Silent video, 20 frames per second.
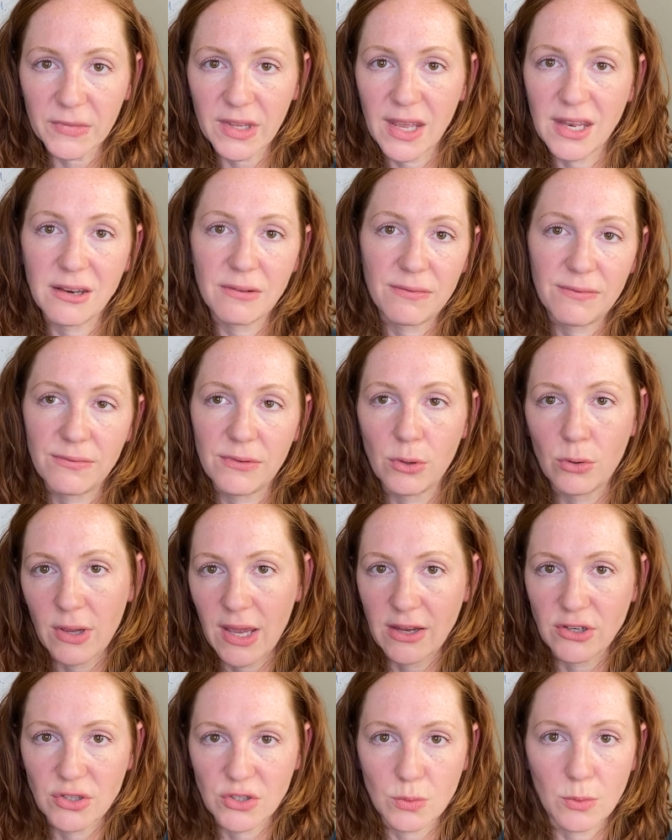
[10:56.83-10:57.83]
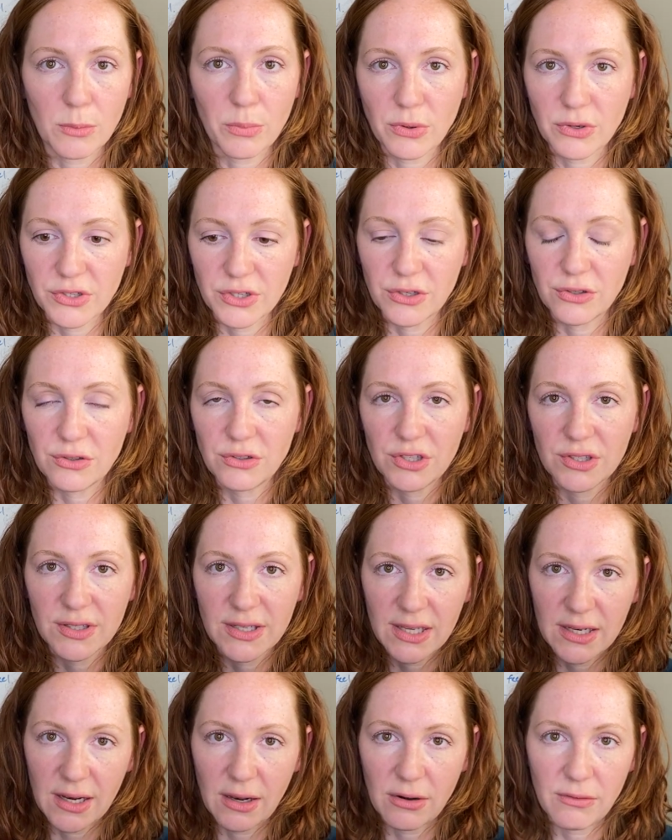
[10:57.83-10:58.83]
And if you had just one person, just
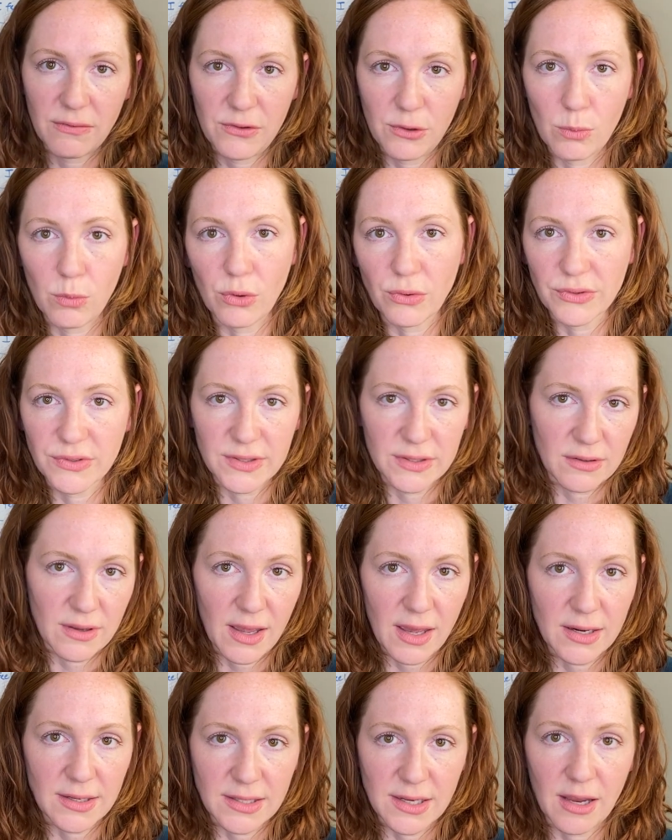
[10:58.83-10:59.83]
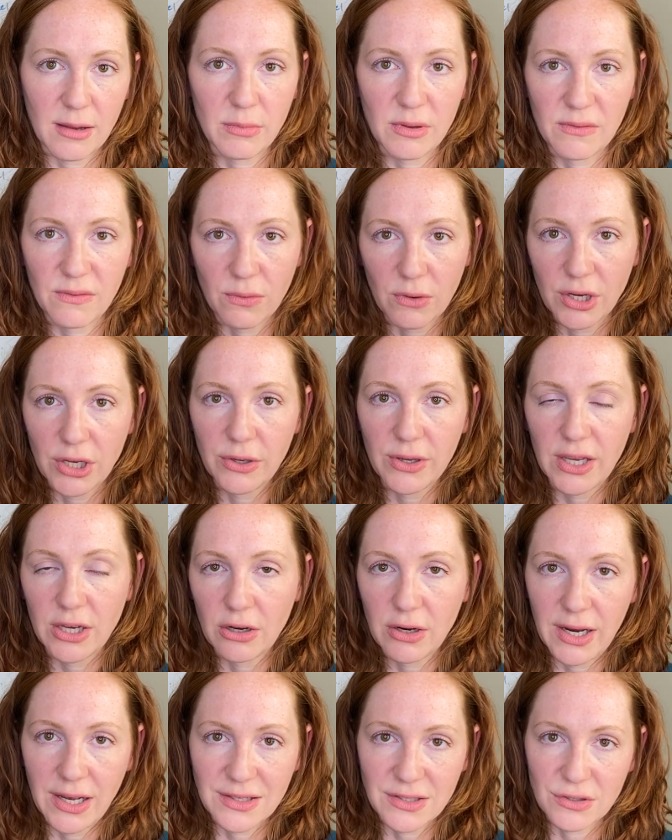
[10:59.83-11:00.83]
get out a few bowls ahead of time before you get
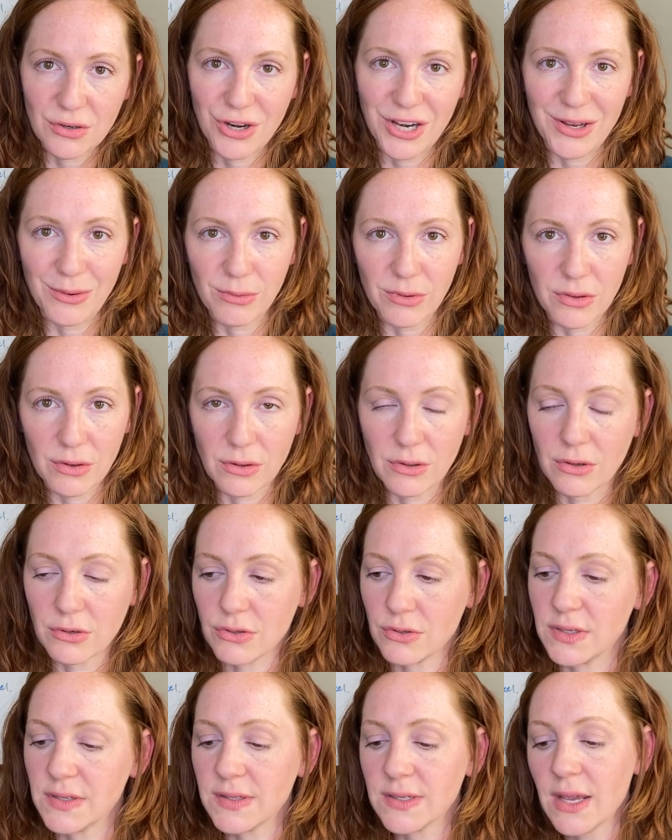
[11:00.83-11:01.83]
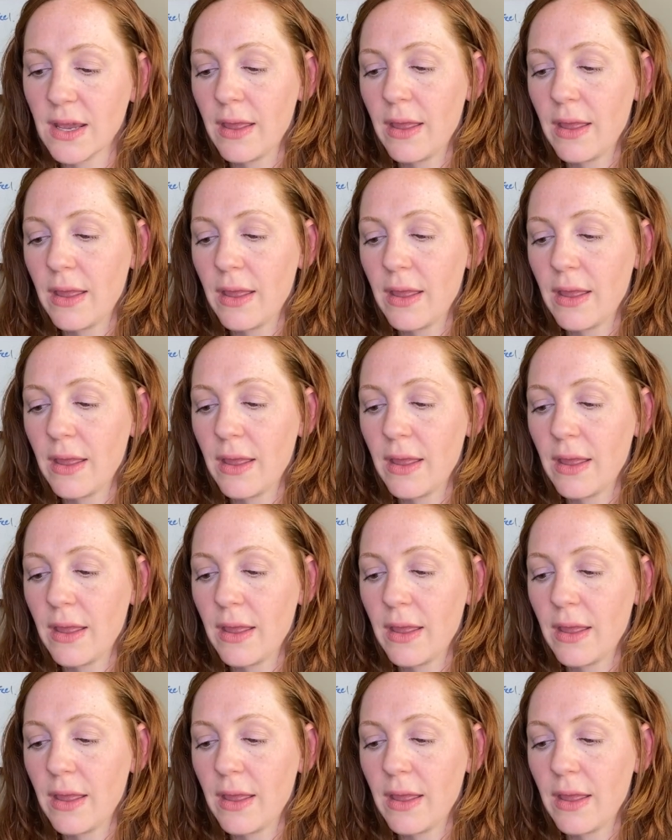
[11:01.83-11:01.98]
your hands dirty with your groceries.